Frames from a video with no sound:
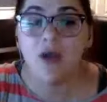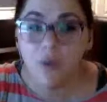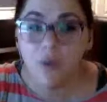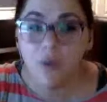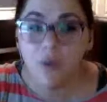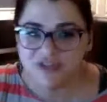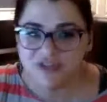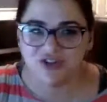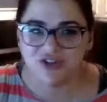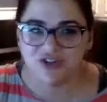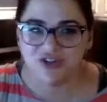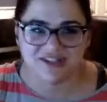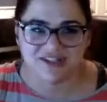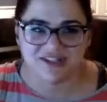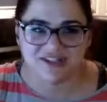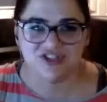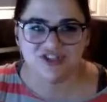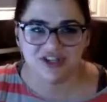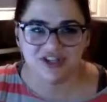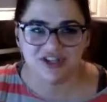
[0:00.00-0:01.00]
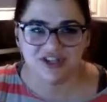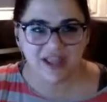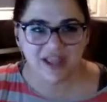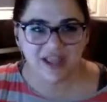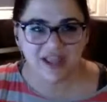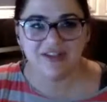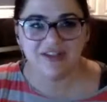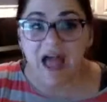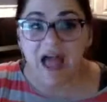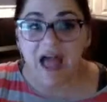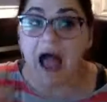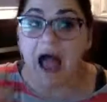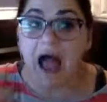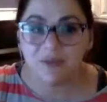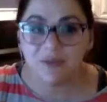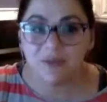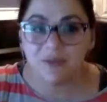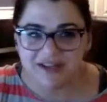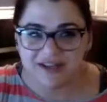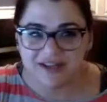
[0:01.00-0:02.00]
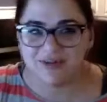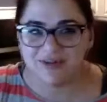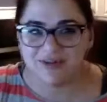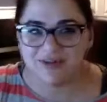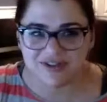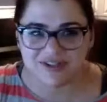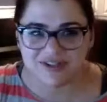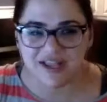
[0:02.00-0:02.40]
translation in Gaelic. I want to hear what they're saying.